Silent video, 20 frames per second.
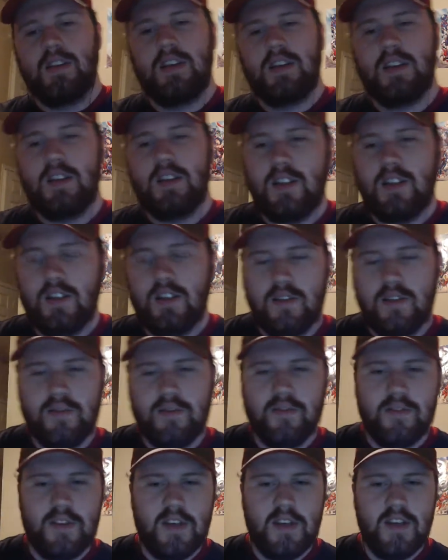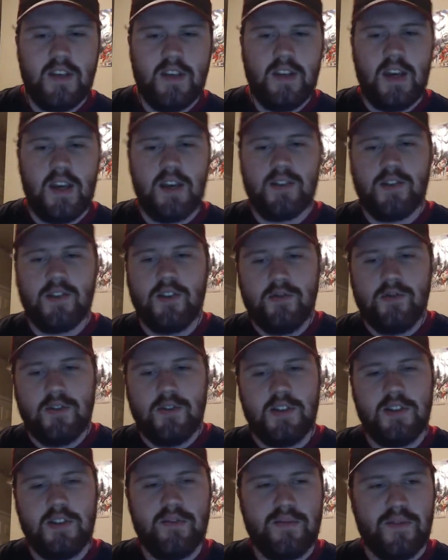the antidote
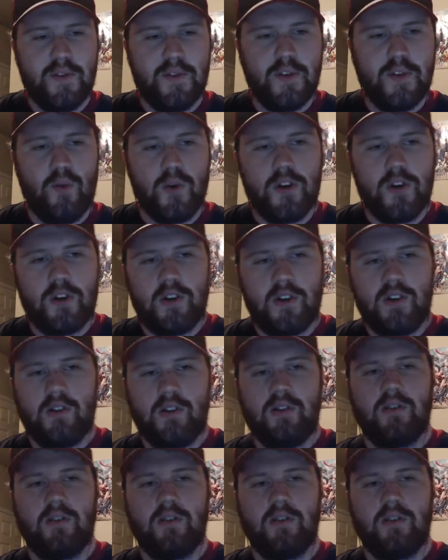didn't fully work,